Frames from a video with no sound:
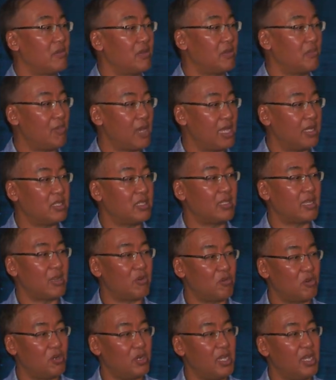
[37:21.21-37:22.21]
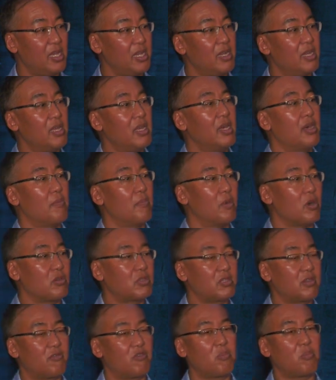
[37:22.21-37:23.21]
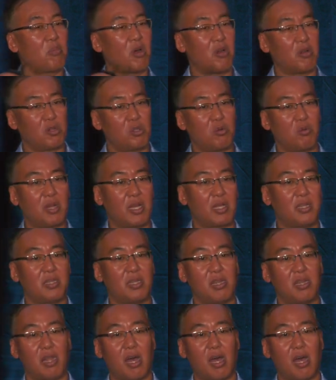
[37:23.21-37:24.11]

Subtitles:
the patients that we're in, most of them are doing